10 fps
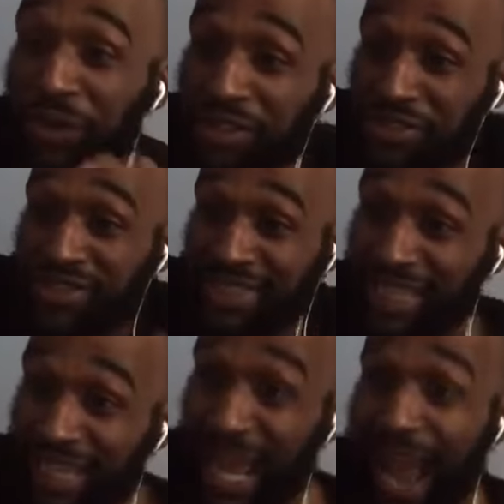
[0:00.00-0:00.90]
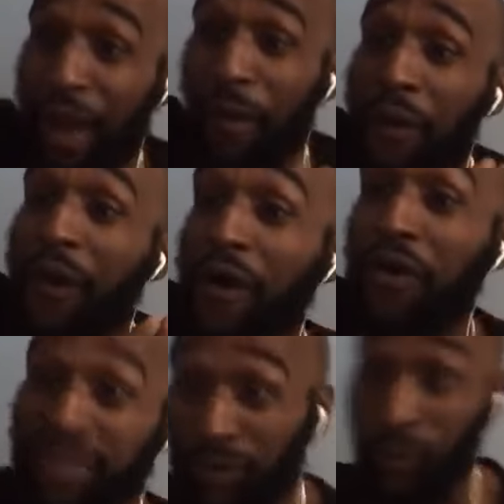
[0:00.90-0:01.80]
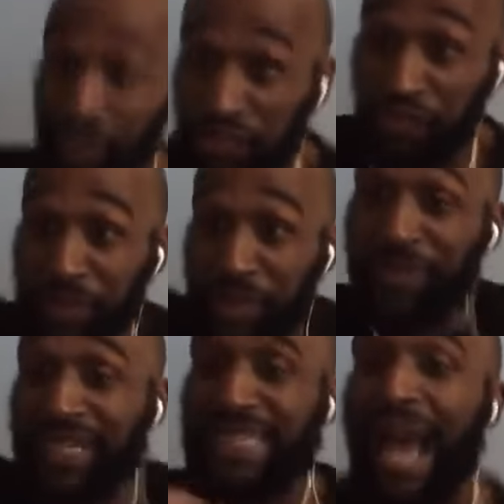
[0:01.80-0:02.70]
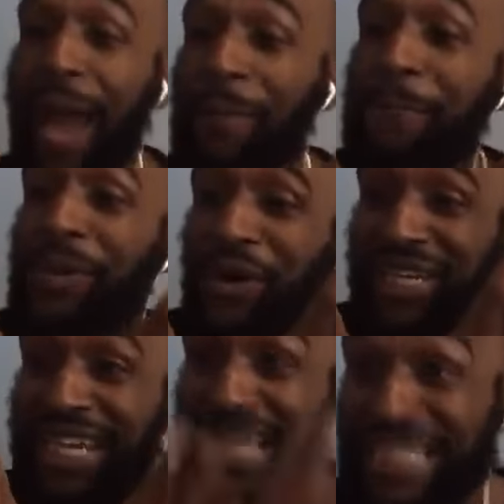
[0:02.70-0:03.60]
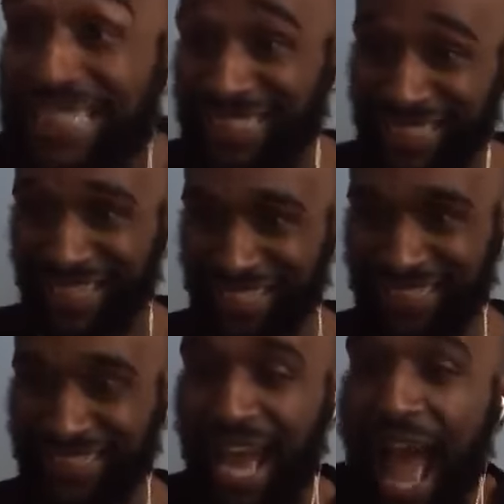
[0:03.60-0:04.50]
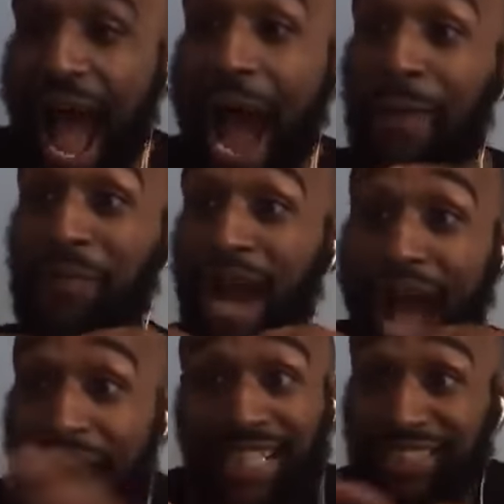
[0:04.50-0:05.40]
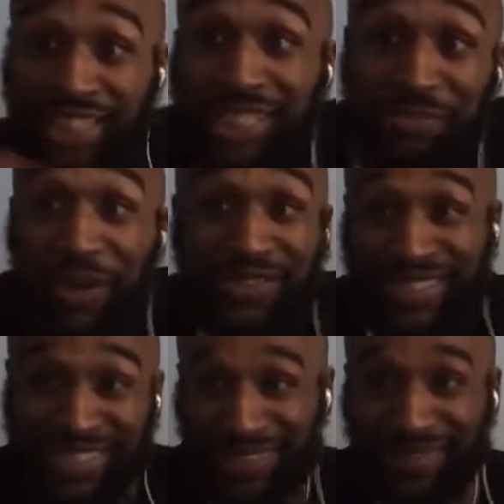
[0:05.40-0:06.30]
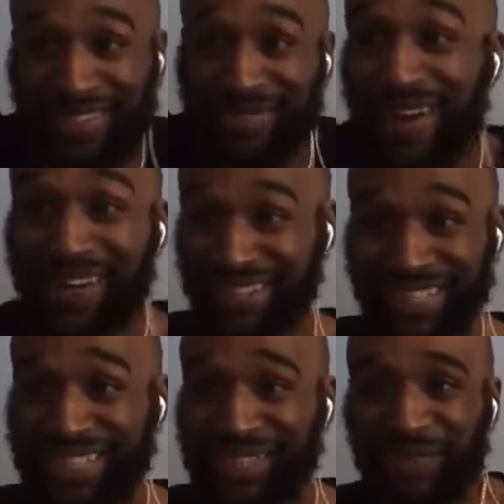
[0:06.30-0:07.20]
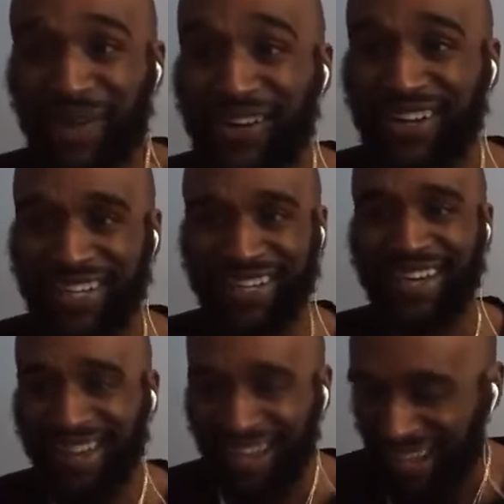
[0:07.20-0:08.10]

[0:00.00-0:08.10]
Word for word: don't understand how hard it was for me because I bought into this. Um, I just posted something about it this morning.